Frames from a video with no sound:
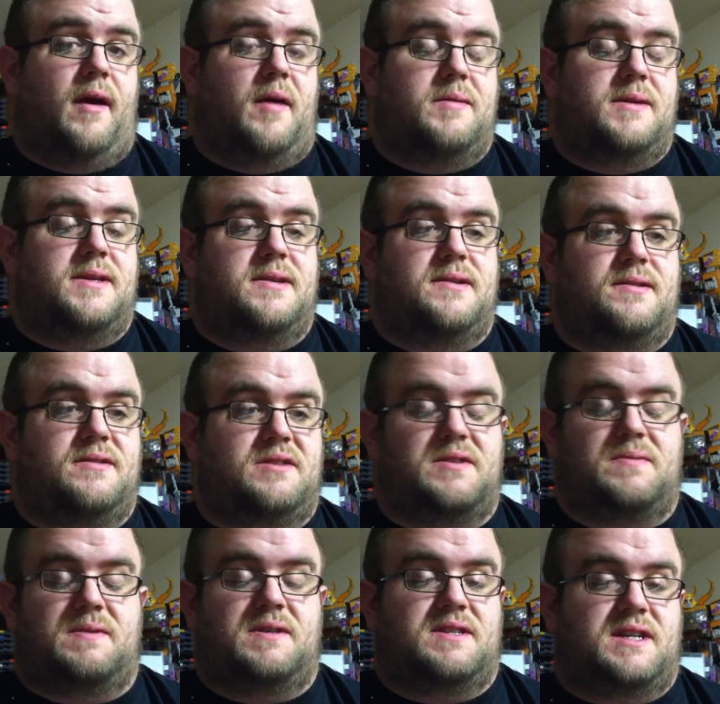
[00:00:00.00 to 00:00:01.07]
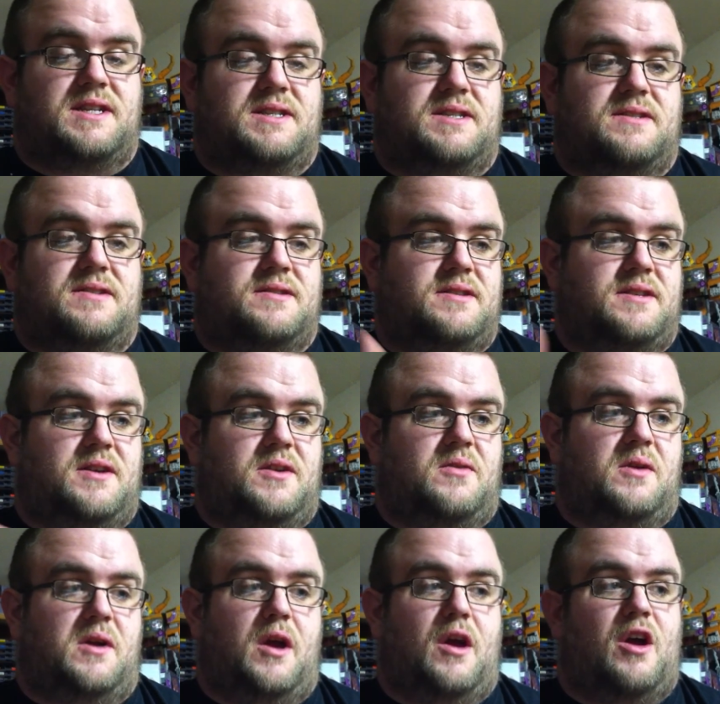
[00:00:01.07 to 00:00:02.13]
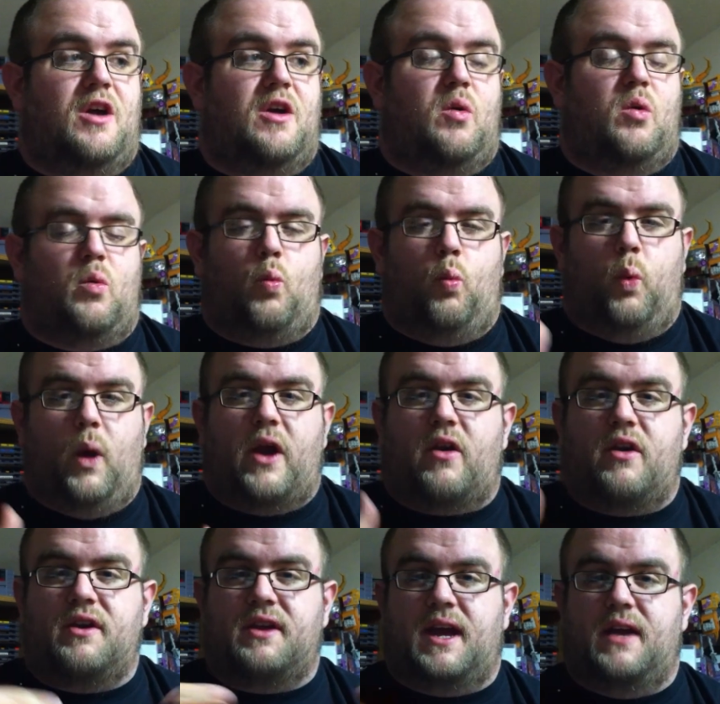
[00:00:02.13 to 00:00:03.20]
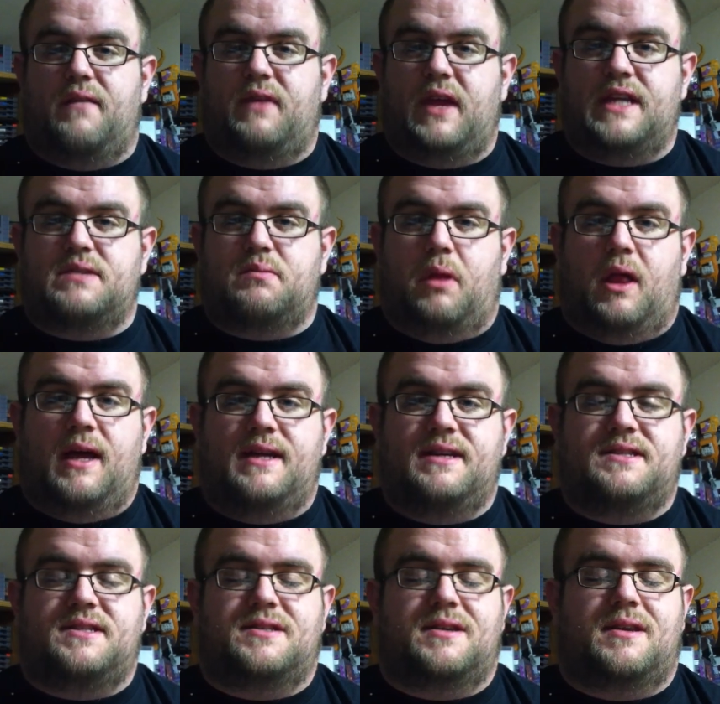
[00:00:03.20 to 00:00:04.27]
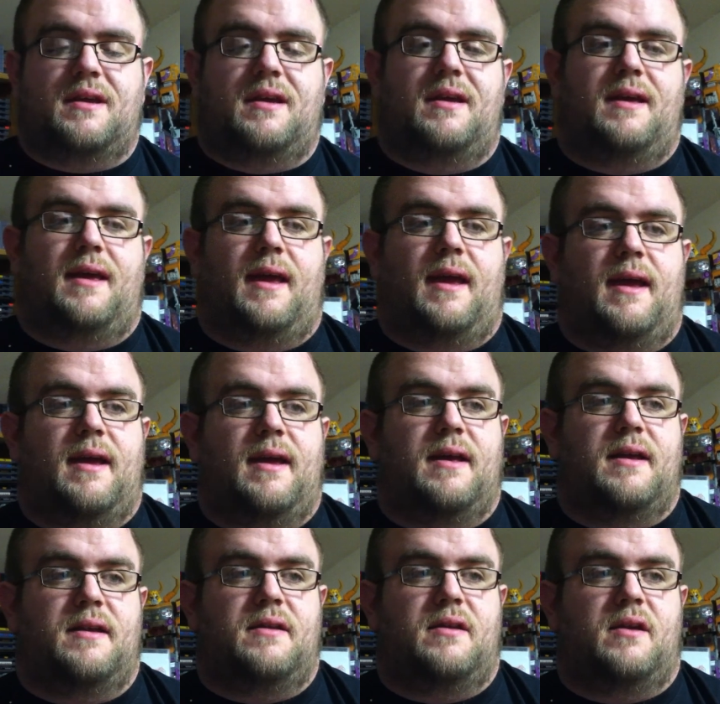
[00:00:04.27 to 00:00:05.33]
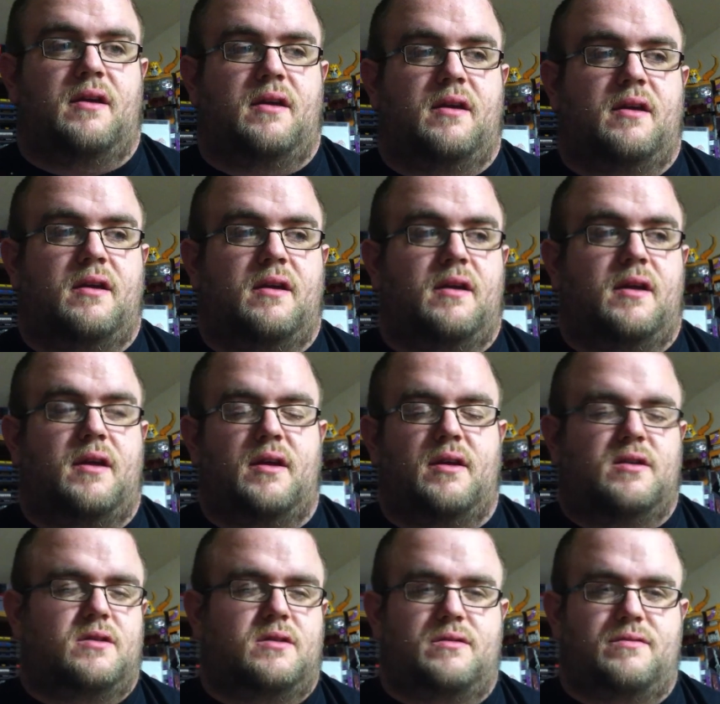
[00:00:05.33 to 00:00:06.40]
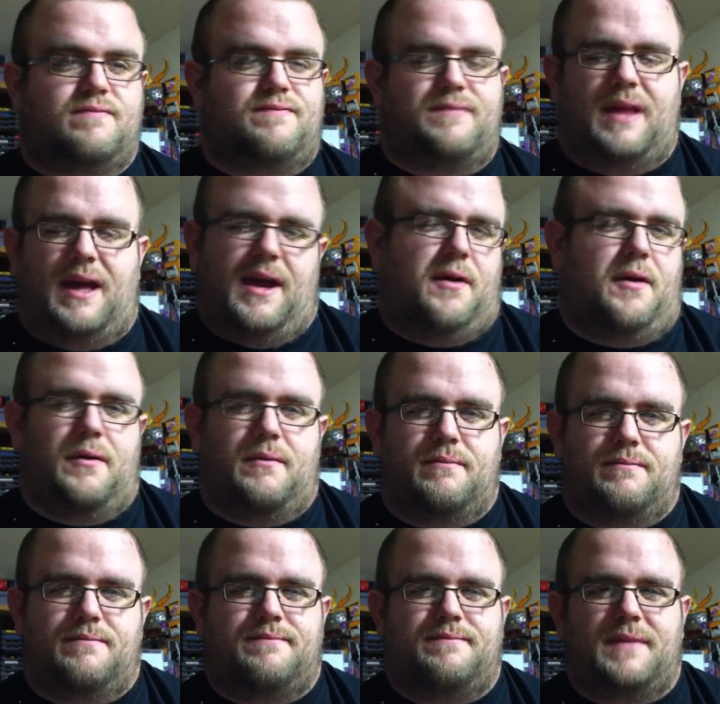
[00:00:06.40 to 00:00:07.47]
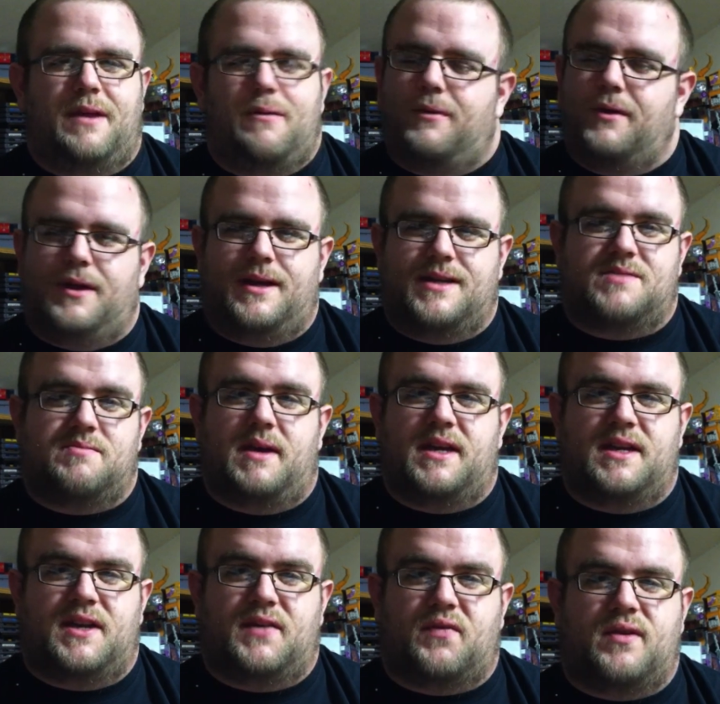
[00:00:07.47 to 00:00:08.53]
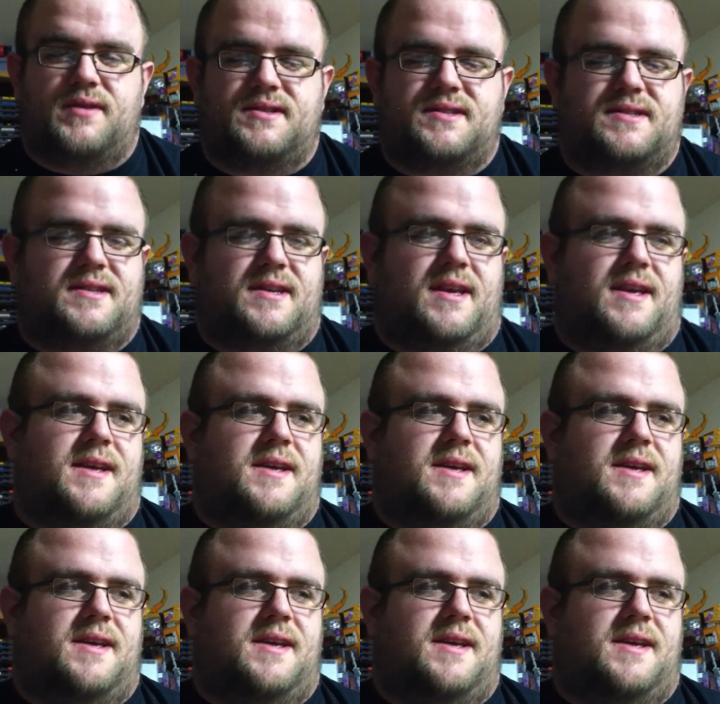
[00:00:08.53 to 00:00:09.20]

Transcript: I mean, just because that's, where it kind of takes place, and I don't know. It really doesn't make a difference.